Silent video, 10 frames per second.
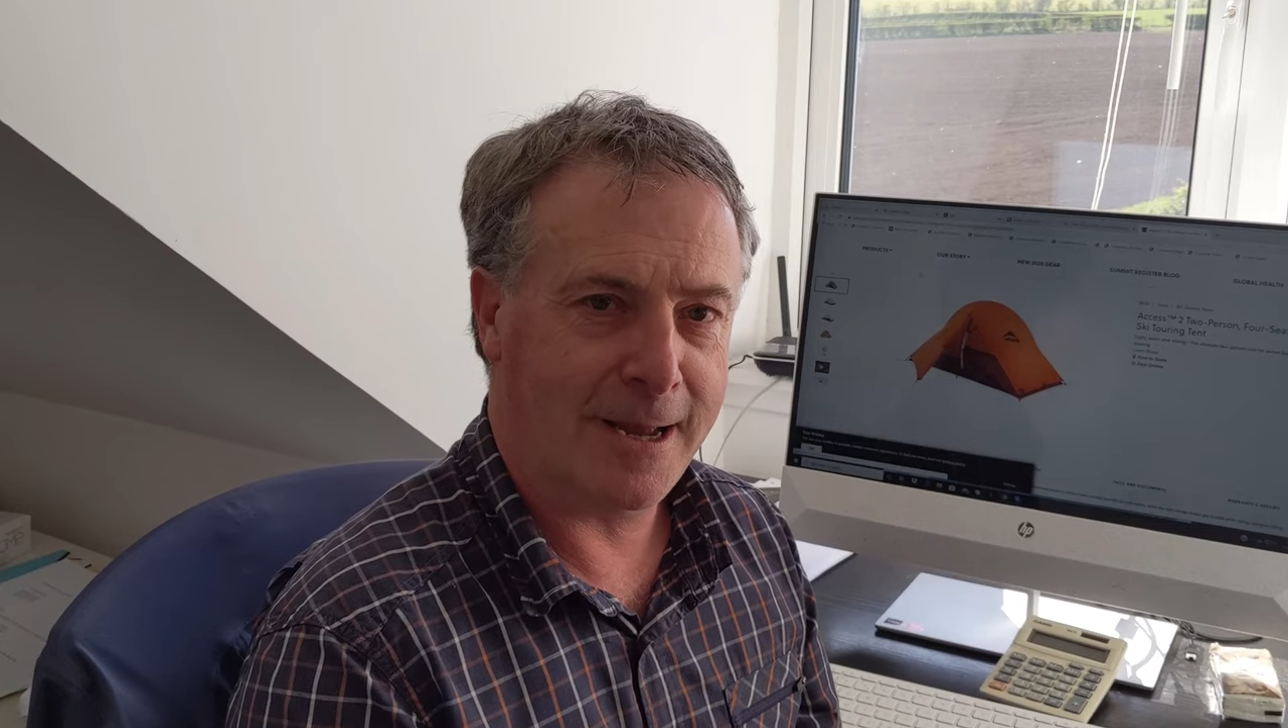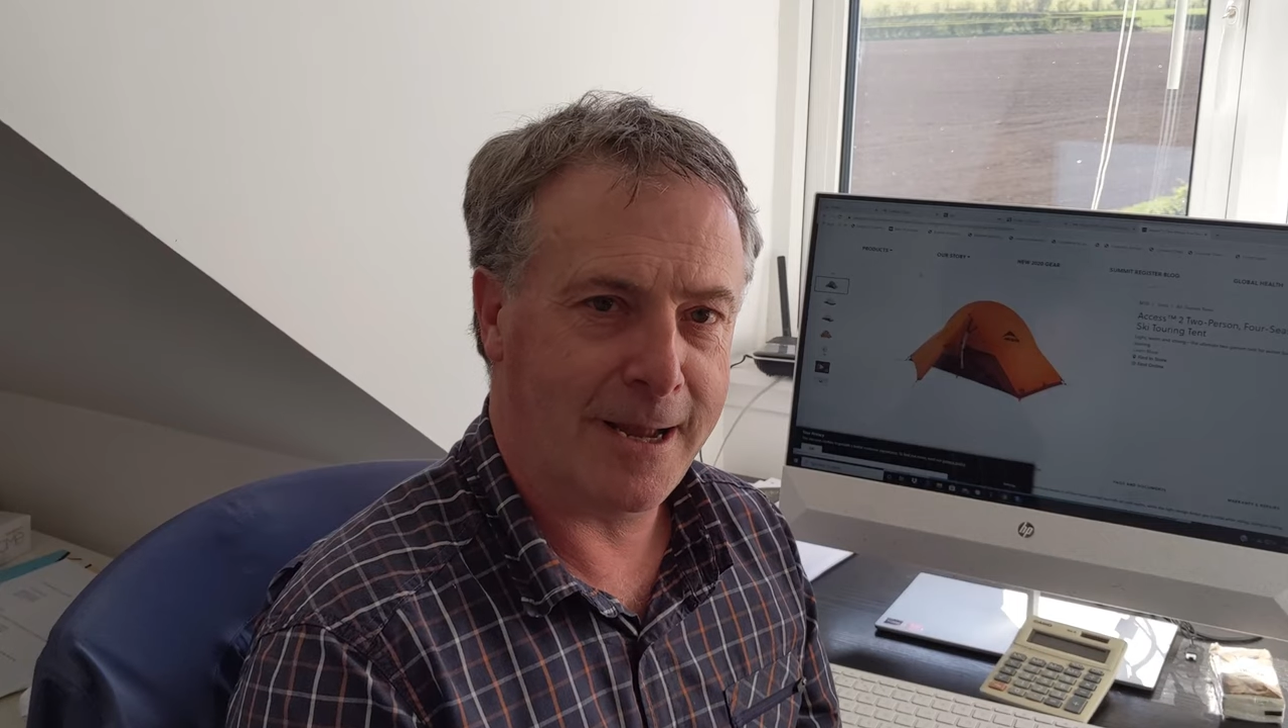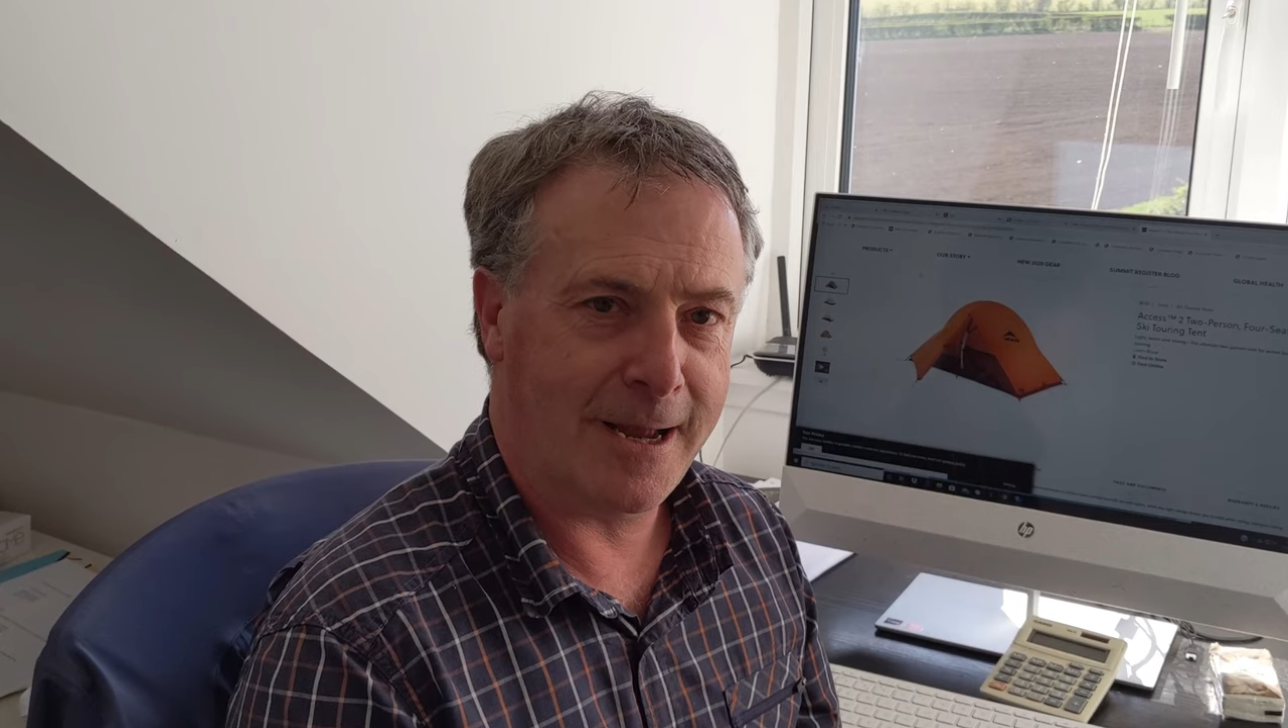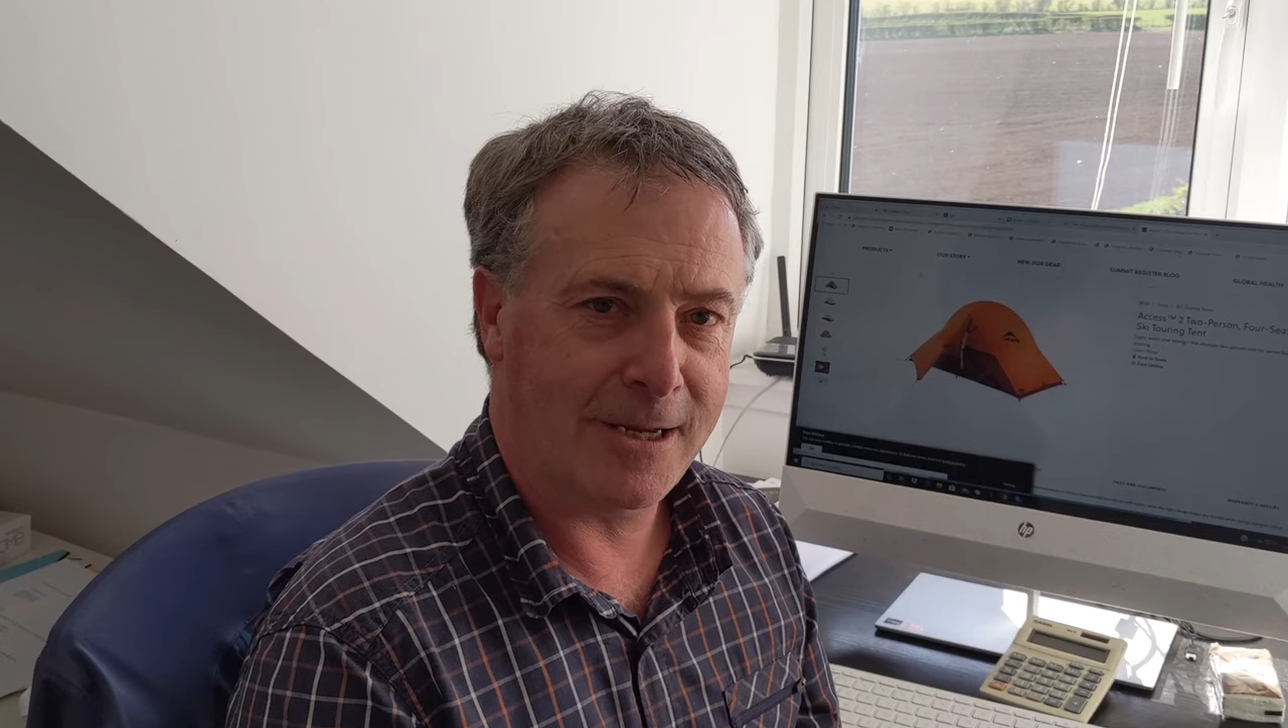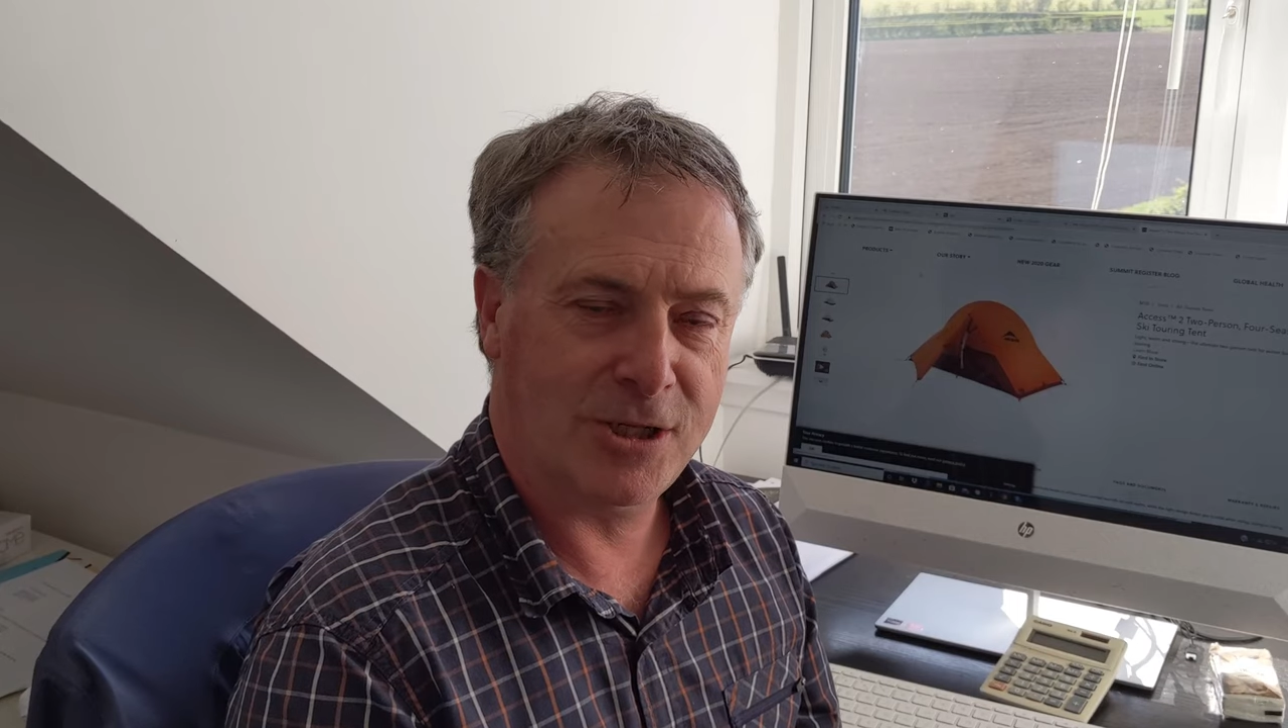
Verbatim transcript: uh,